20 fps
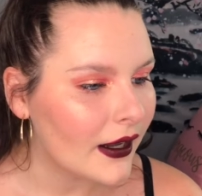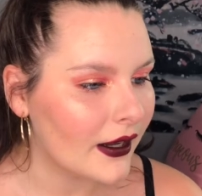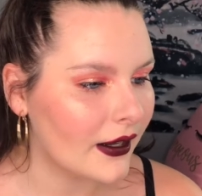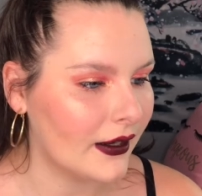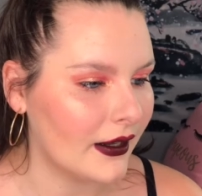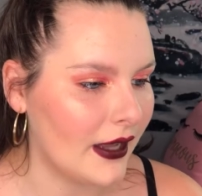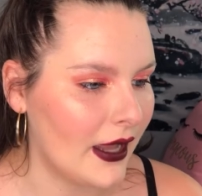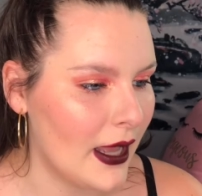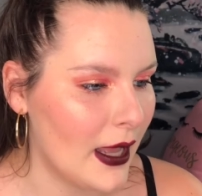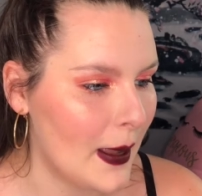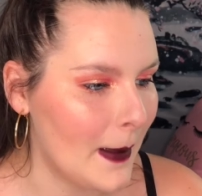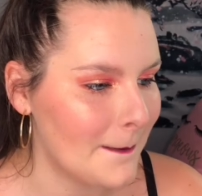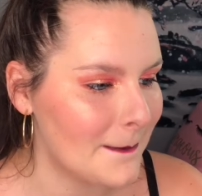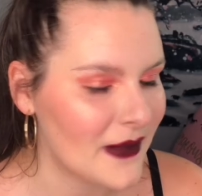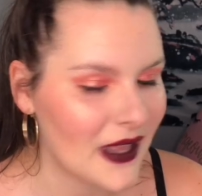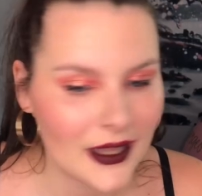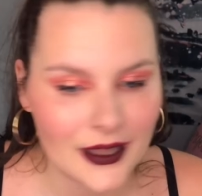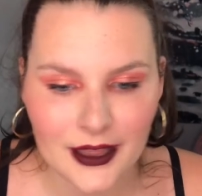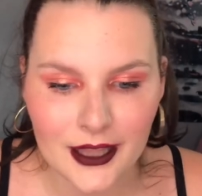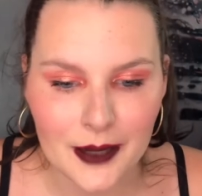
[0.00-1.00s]
Okay,
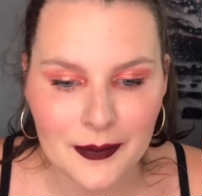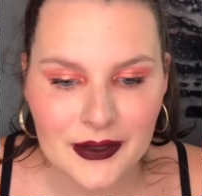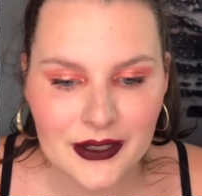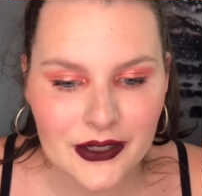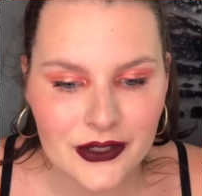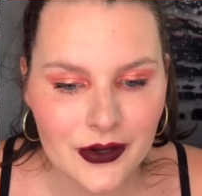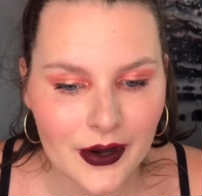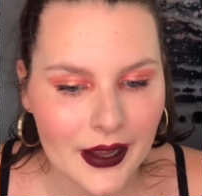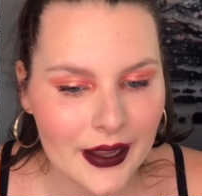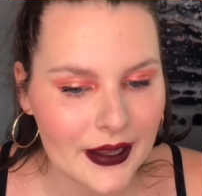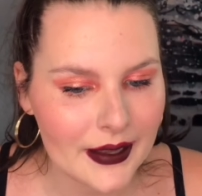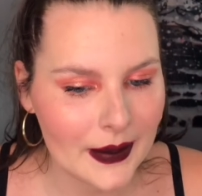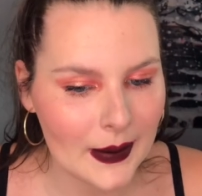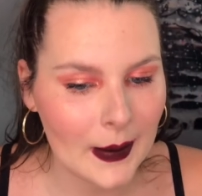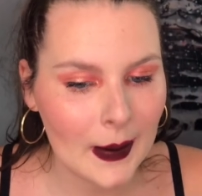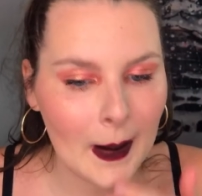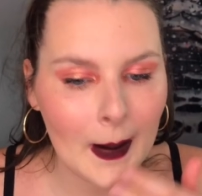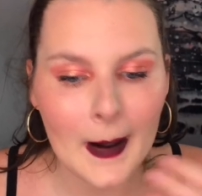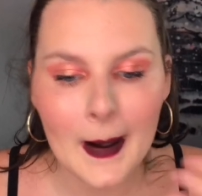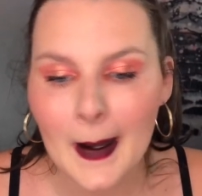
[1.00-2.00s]
let me try
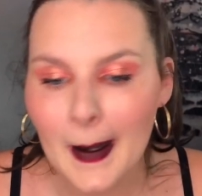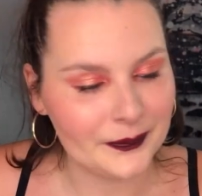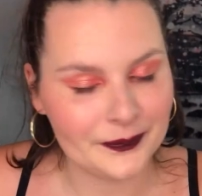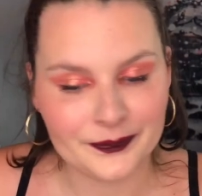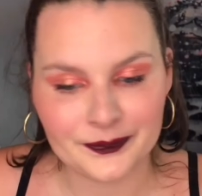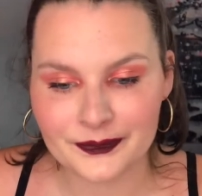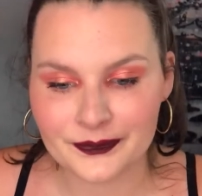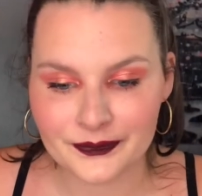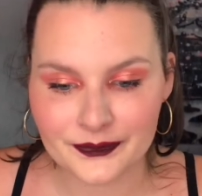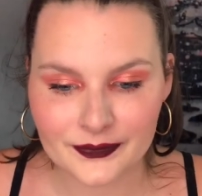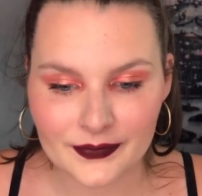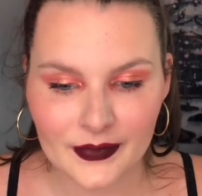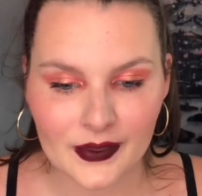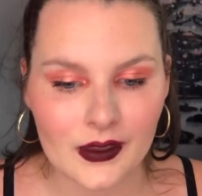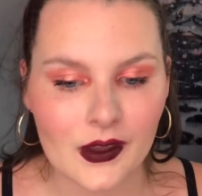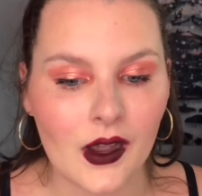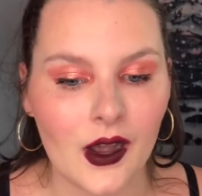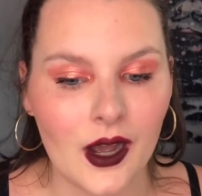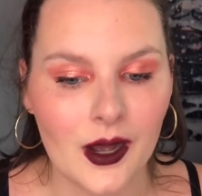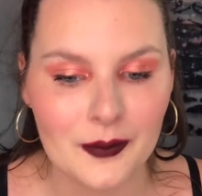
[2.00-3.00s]
and
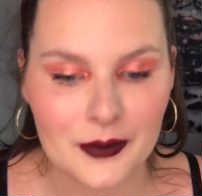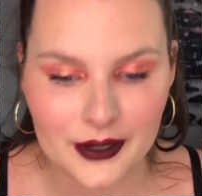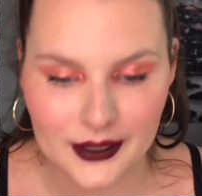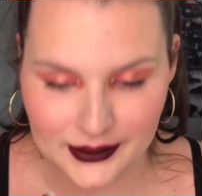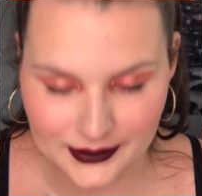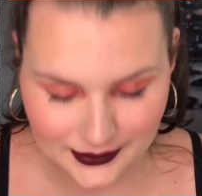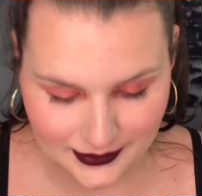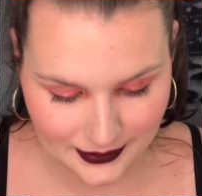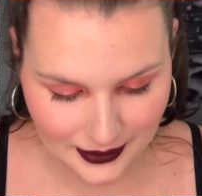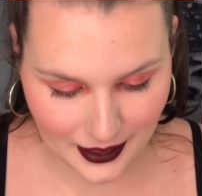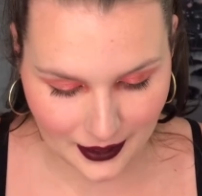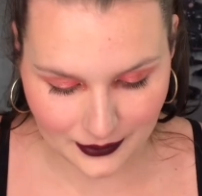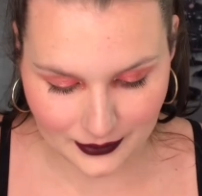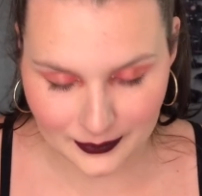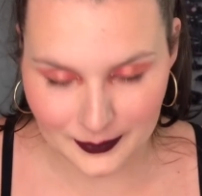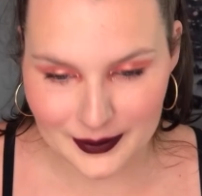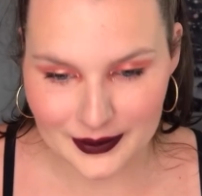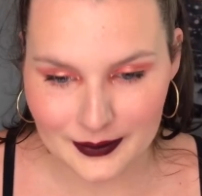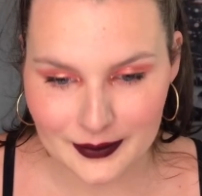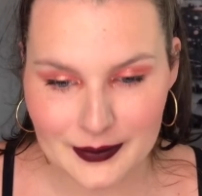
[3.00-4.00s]
ombre this out a
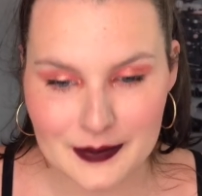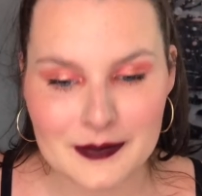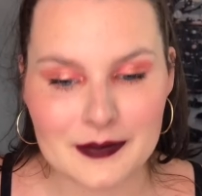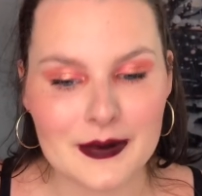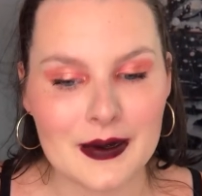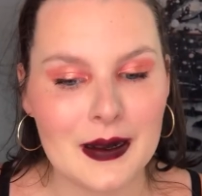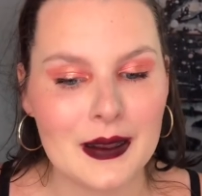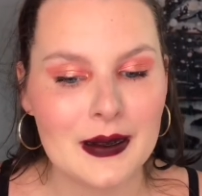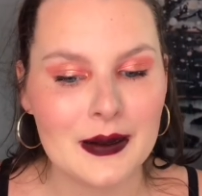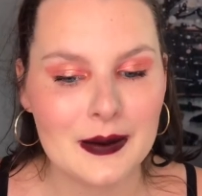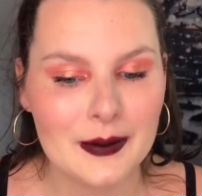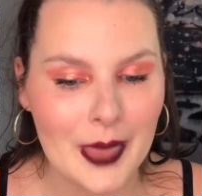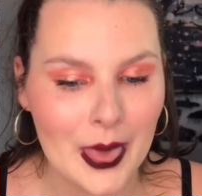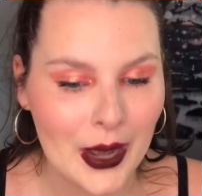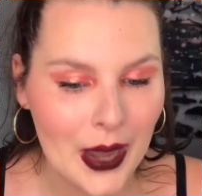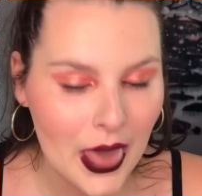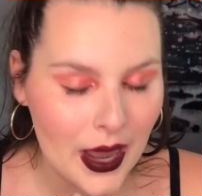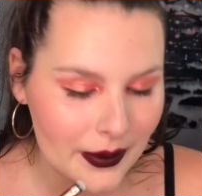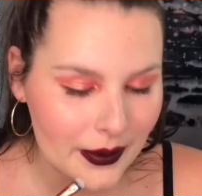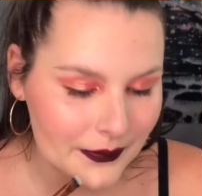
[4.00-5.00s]
little bit. A little, little,
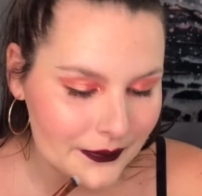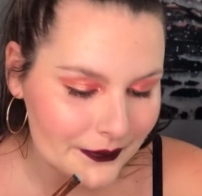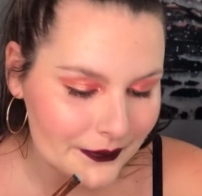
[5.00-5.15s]
little.